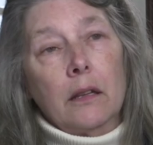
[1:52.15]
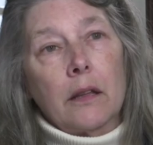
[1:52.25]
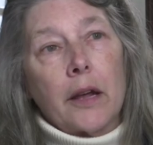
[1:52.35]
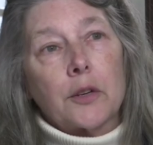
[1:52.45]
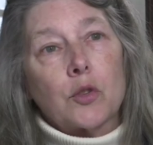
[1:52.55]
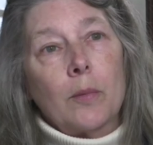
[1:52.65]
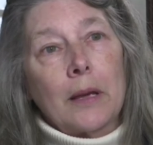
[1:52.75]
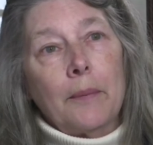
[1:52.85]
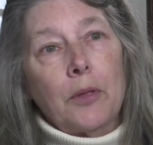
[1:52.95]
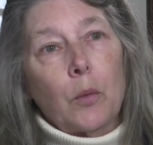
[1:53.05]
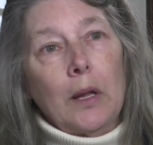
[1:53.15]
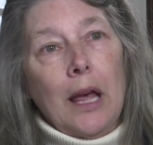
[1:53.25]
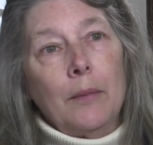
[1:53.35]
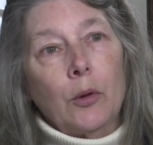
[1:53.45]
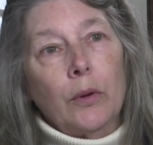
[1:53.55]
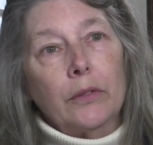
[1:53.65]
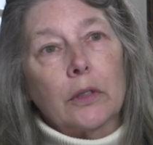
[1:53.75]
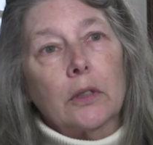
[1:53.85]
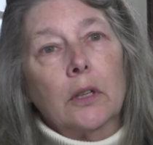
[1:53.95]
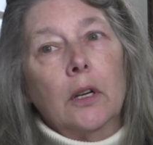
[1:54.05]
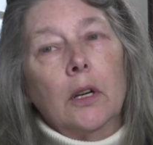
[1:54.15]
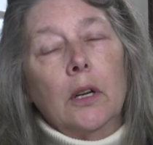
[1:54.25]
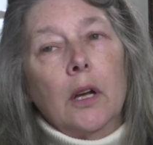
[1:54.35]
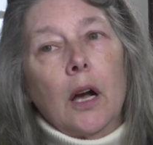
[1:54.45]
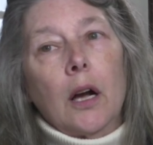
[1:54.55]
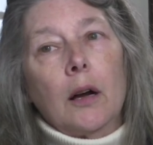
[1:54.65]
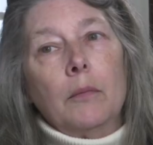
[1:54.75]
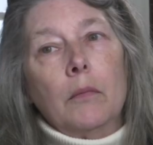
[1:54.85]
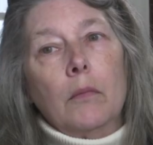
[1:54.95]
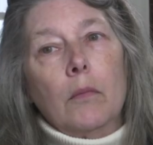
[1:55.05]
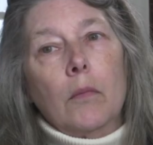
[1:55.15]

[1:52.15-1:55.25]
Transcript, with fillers: that are swimming up the Willamette River um,